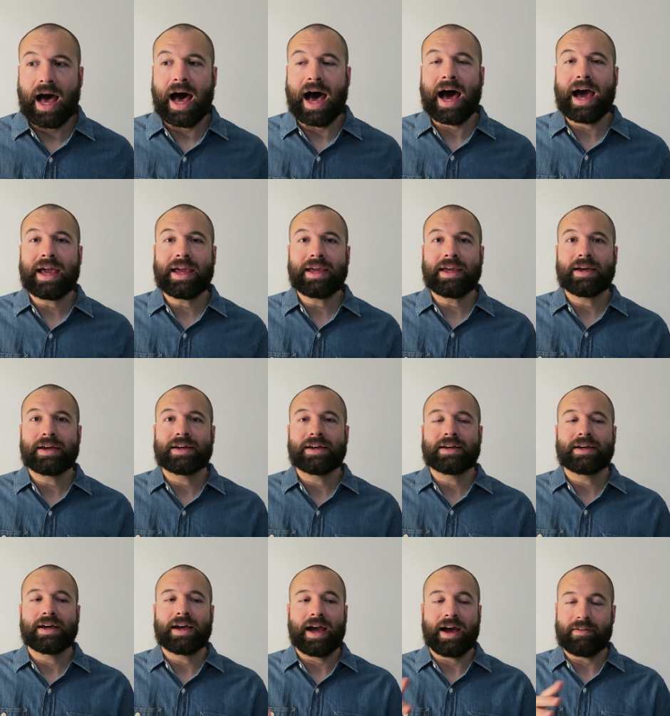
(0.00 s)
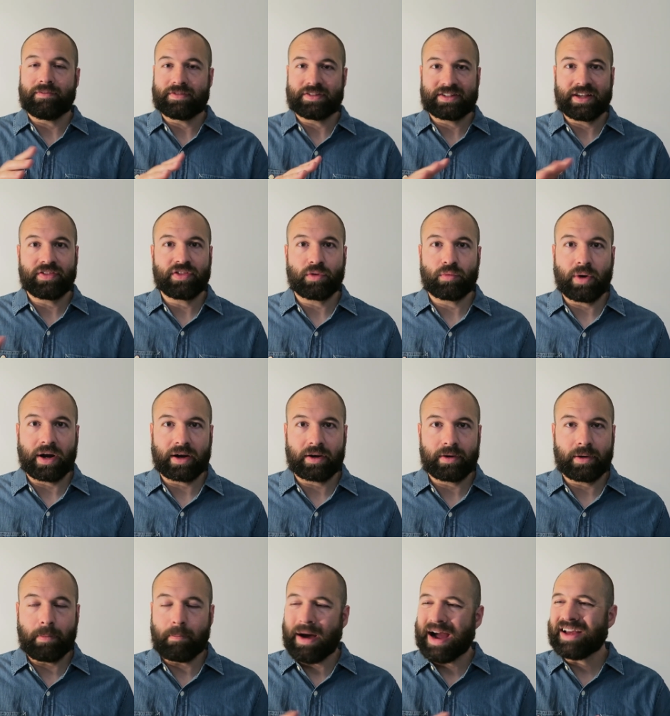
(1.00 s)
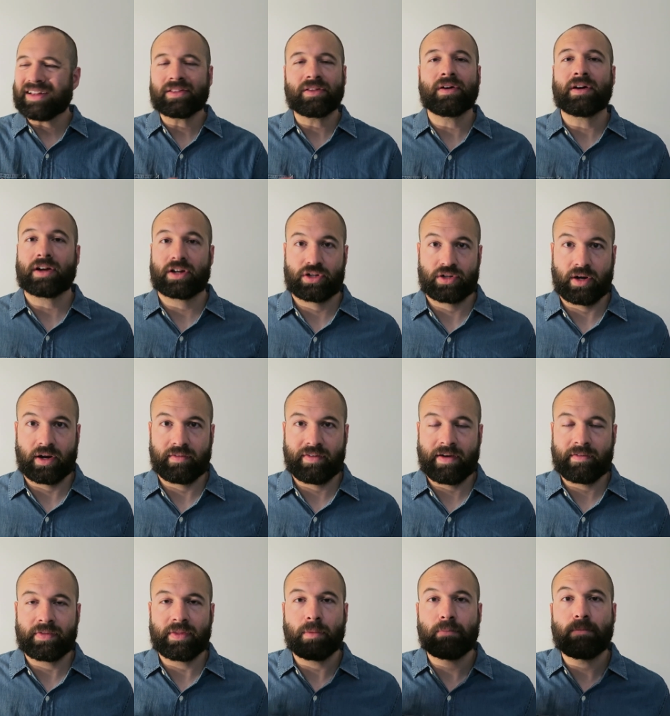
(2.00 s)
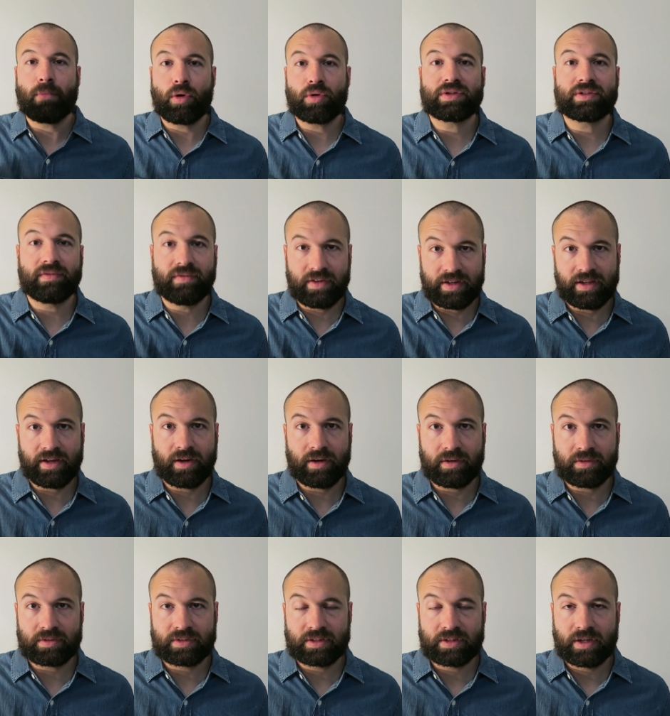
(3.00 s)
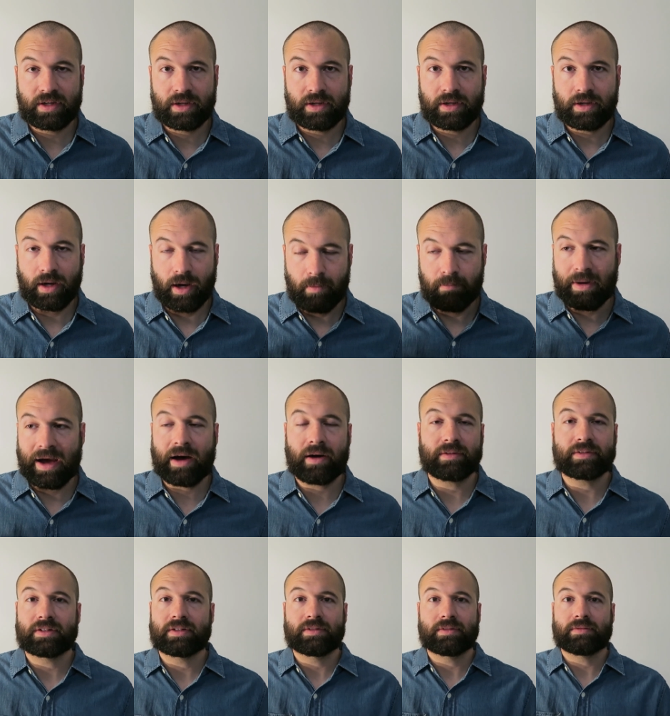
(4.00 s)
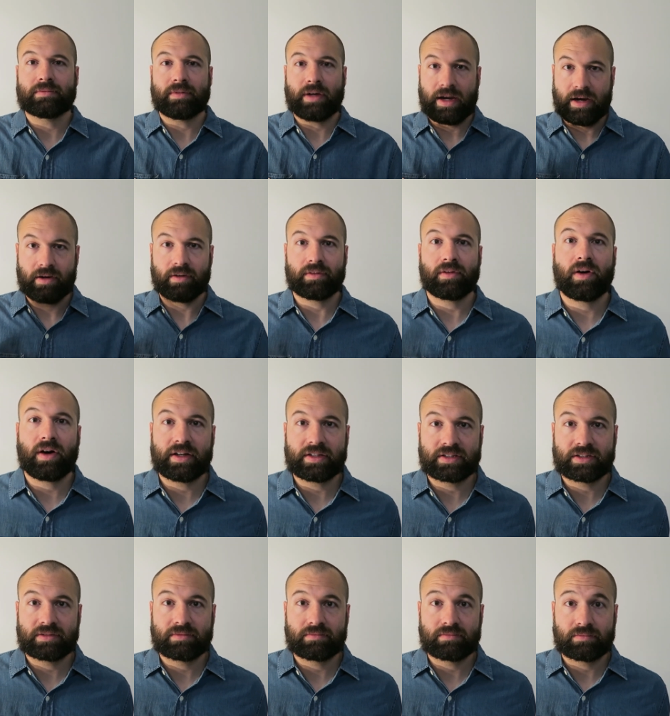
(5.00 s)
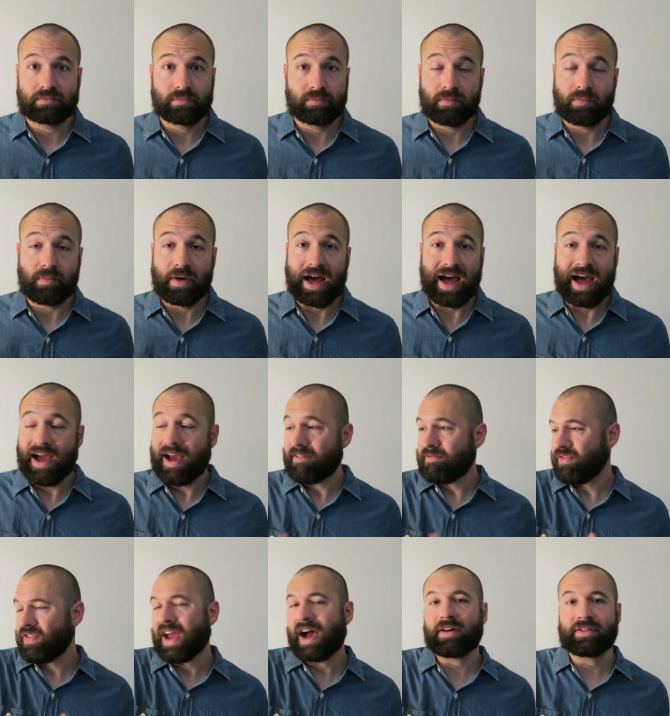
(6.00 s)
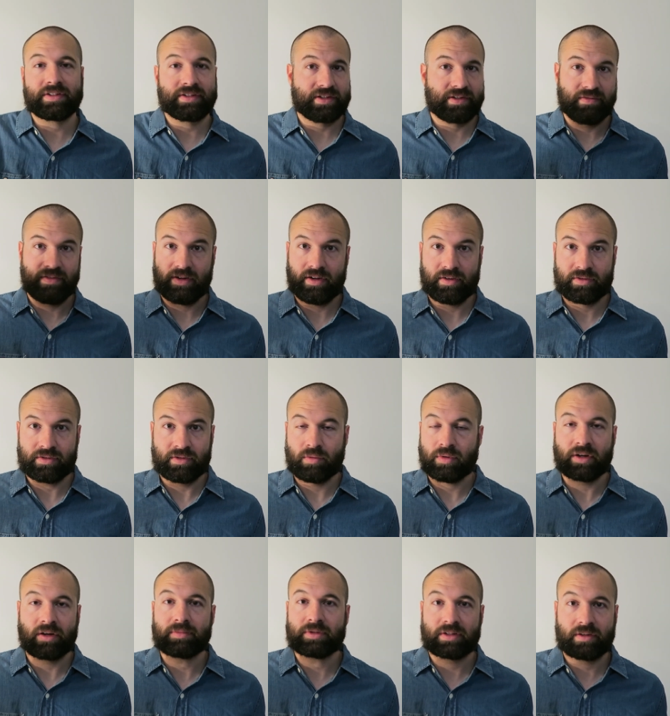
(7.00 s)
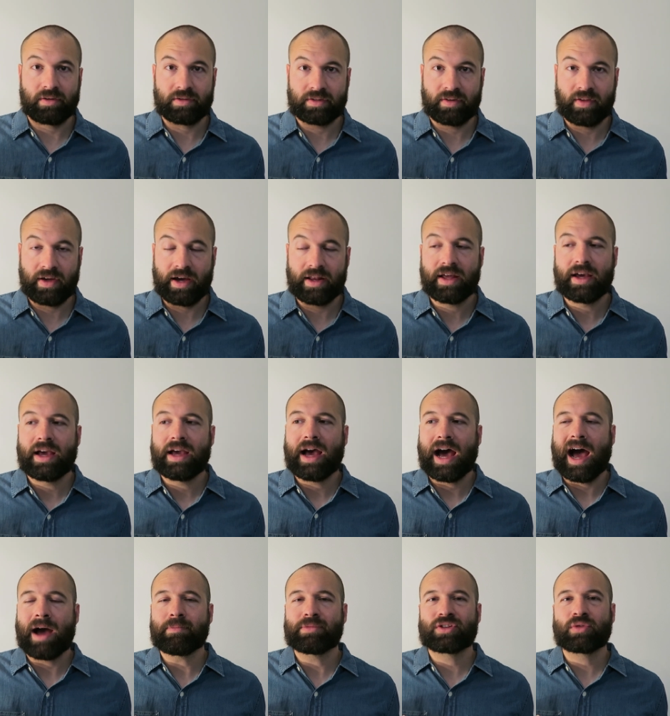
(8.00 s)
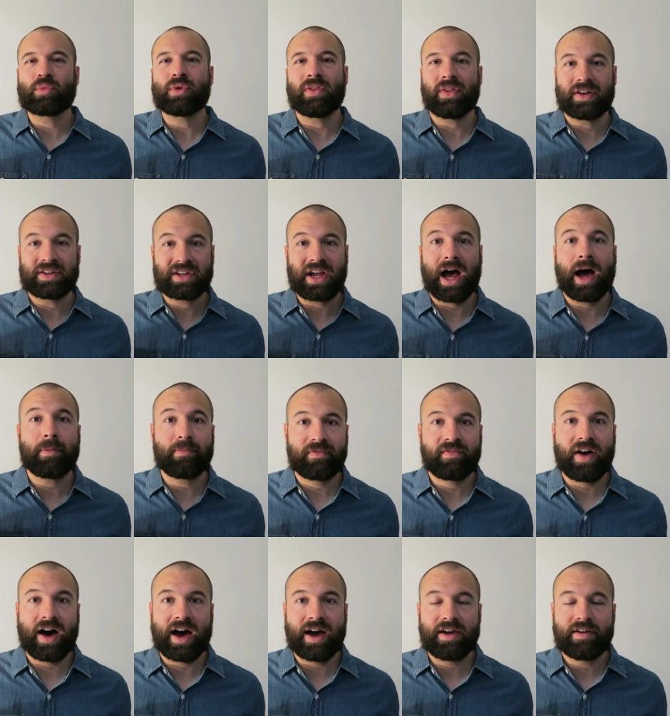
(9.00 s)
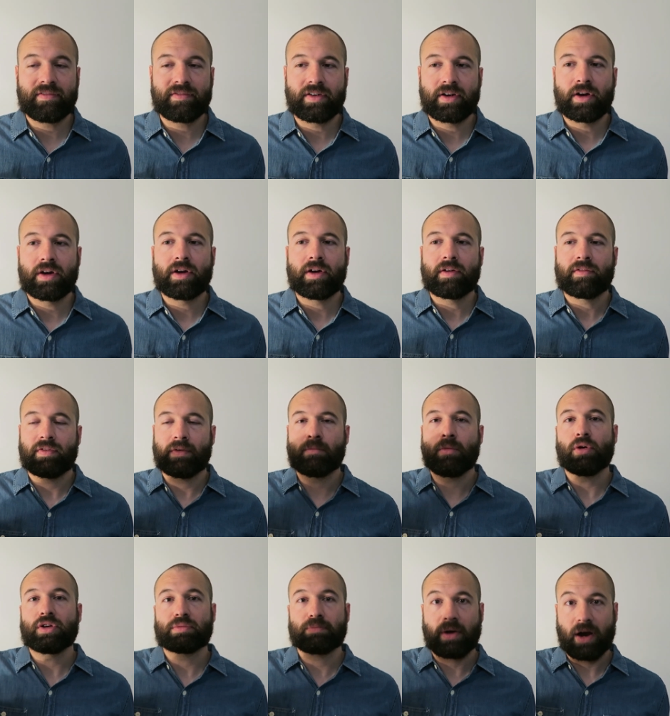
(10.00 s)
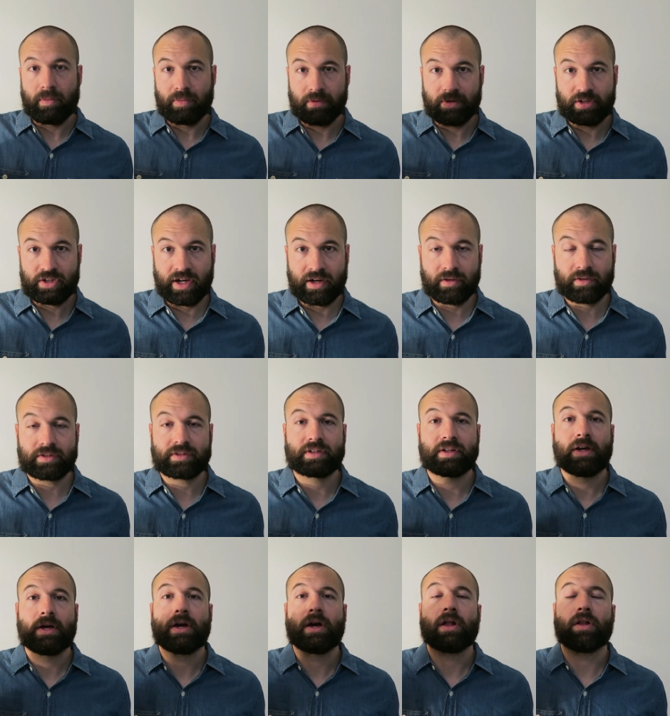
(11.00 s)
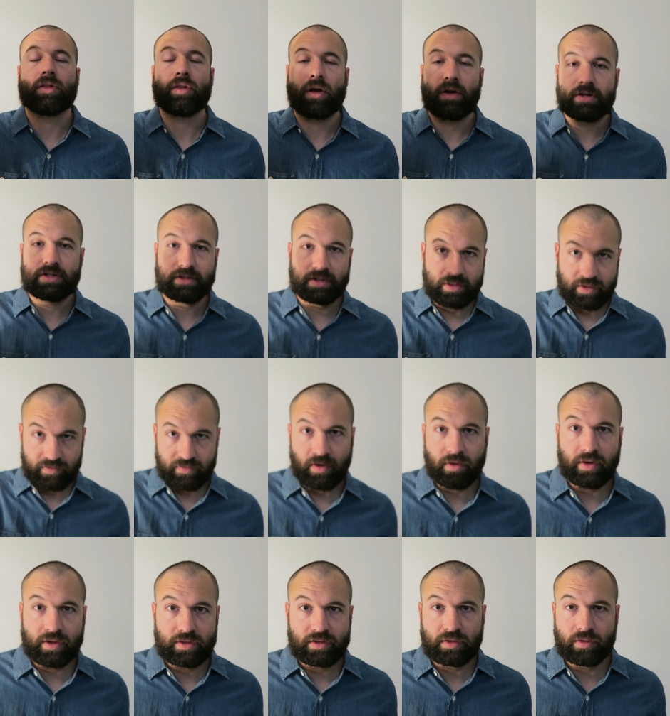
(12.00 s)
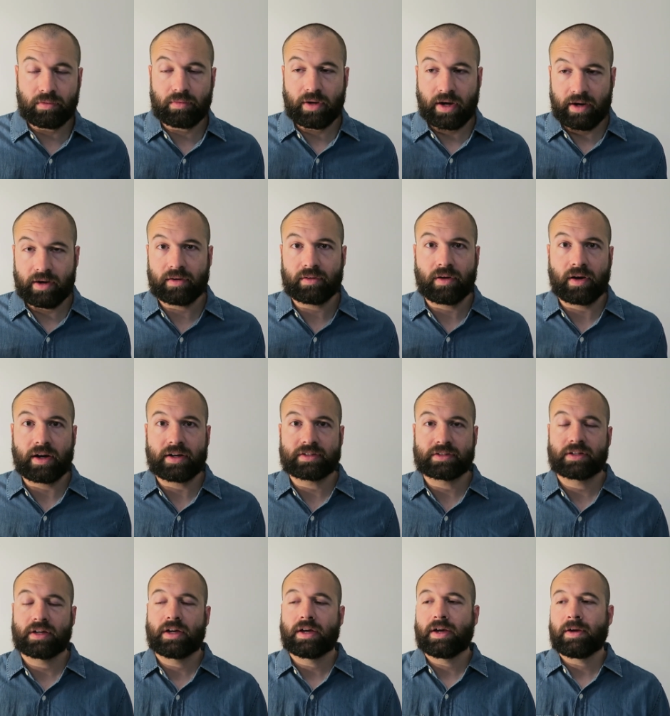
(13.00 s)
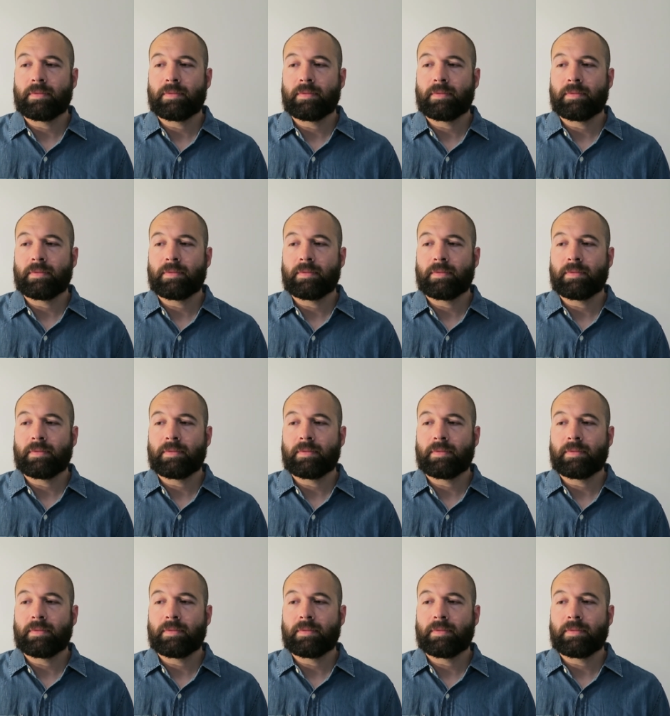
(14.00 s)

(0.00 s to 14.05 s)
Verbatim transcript: I have set the record by a long shot of having the most videos about hair loss. I have thousands of videos. No one comes close to that. I'm somewhere in the top five for most popular channels largely devoted to hair loss.